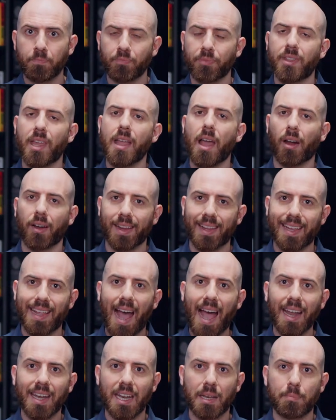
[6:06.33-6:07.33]
They are
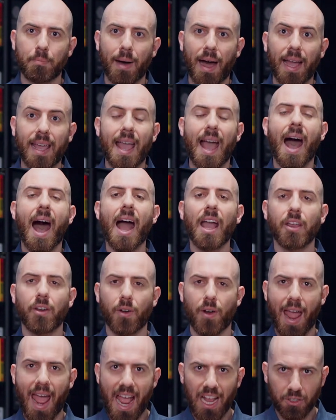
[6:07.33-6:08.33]
guided by
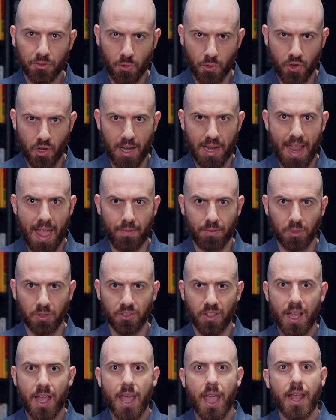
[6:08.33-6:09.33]
higher estrogen levels